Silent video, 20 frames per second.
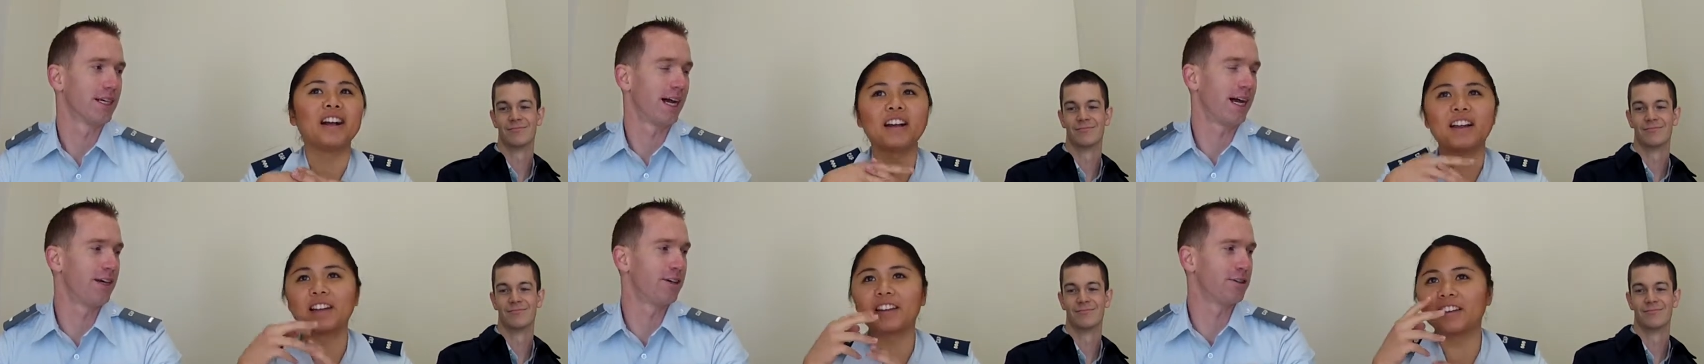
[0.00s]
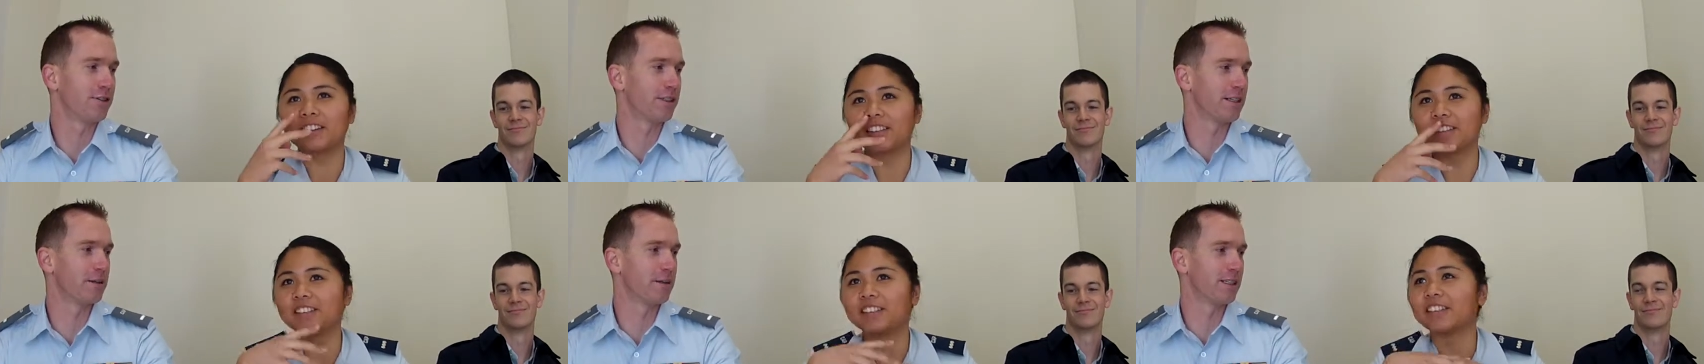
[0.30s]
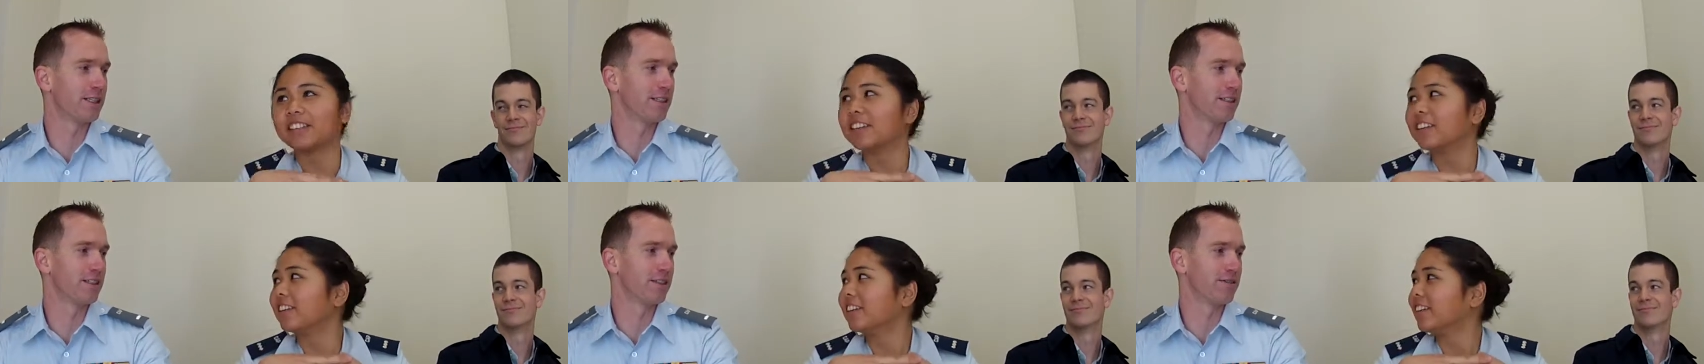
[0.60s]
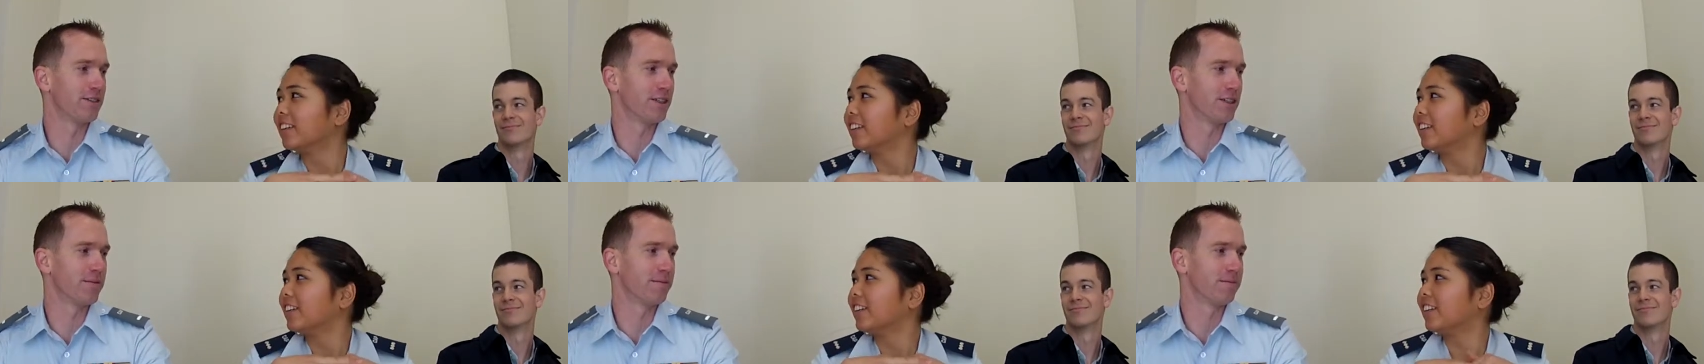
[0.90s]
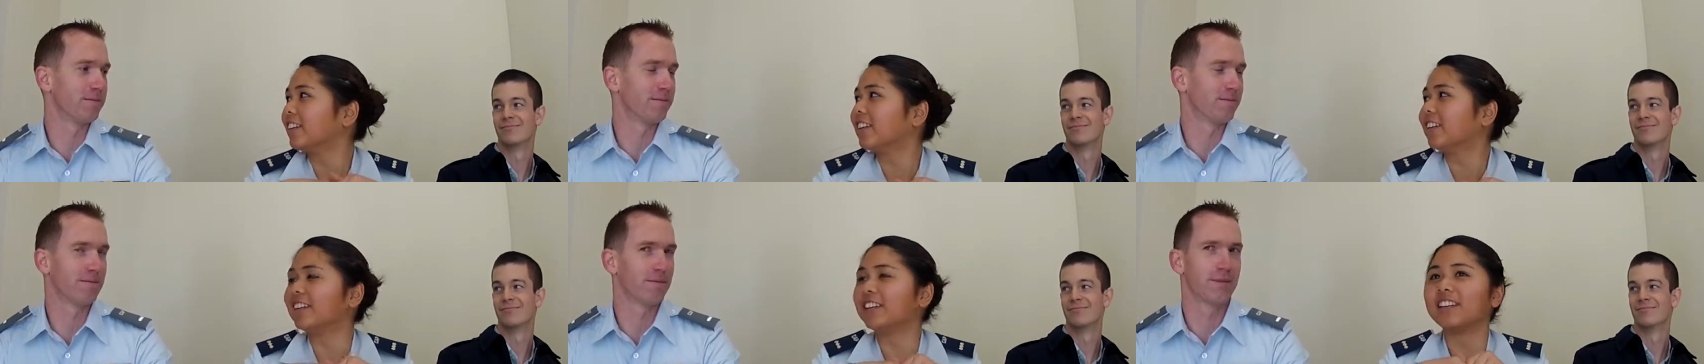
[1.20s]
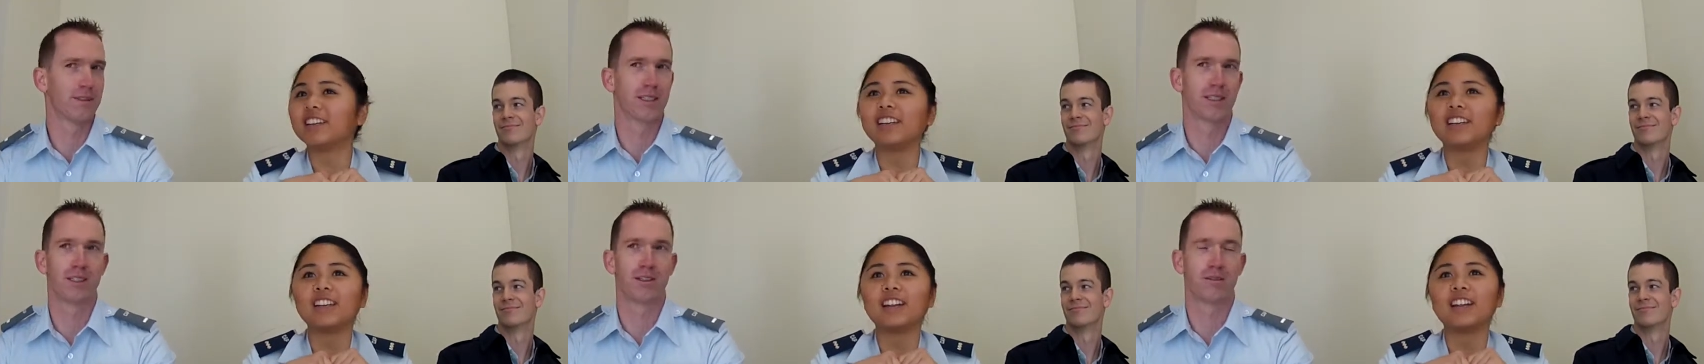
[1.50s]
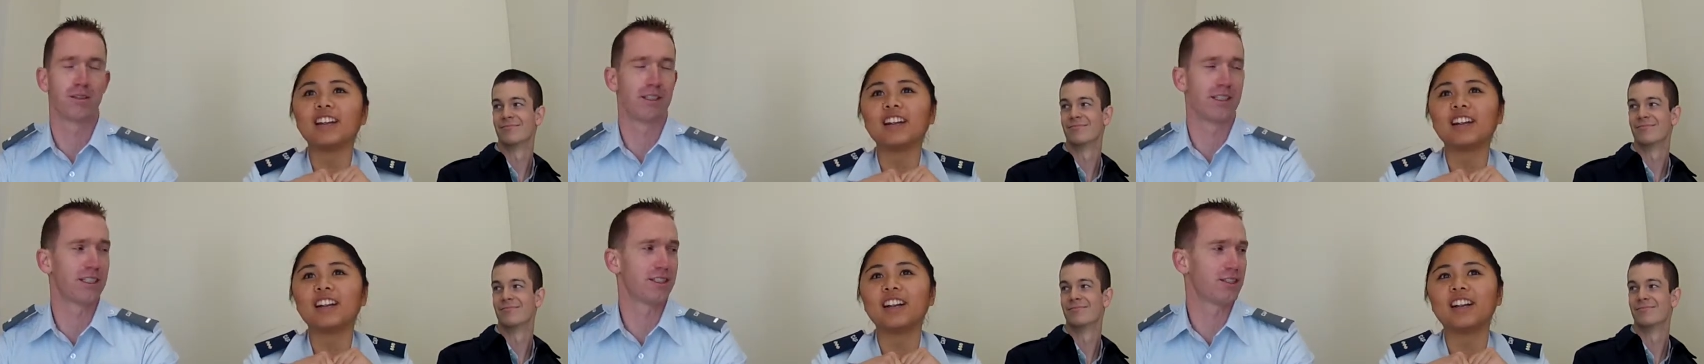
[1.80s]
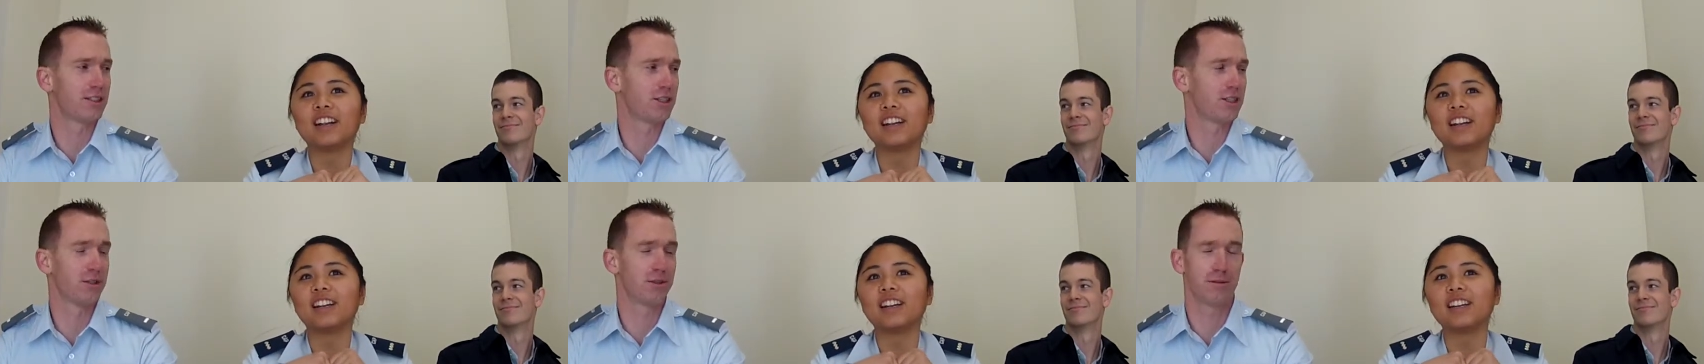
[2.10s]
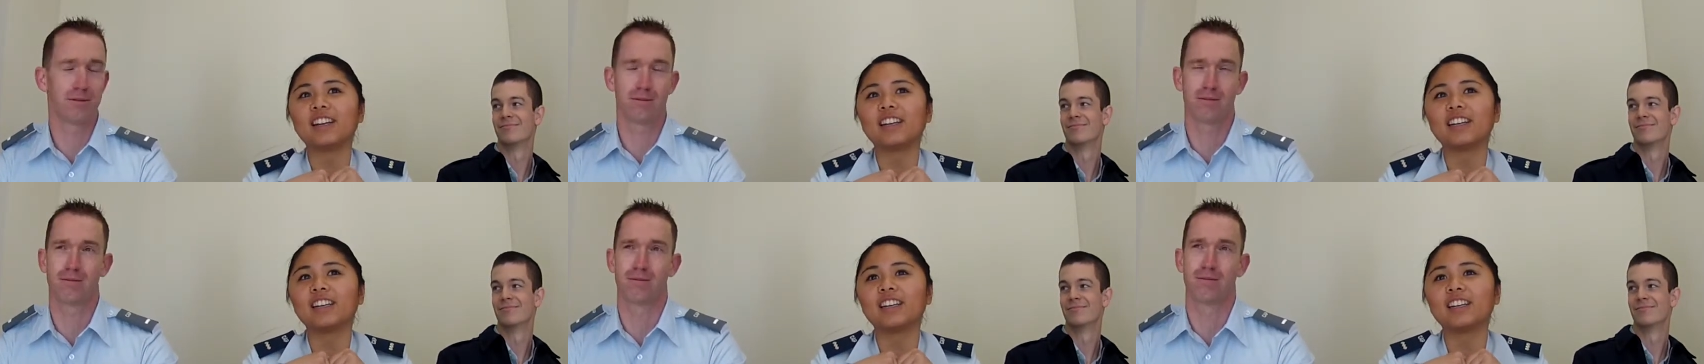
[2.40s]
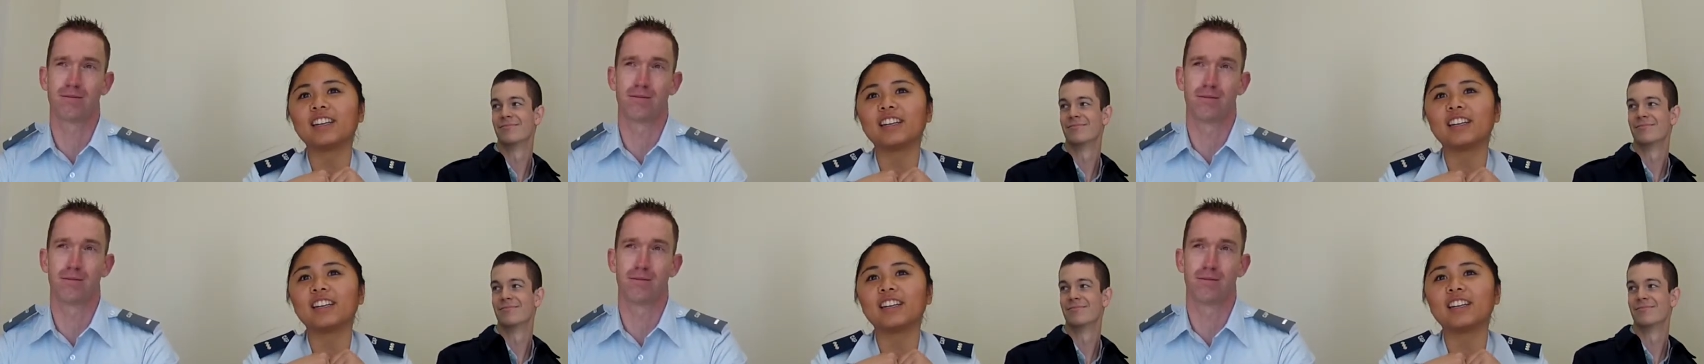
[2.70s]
Speaker 1: I don't agree with either of you. Well, these two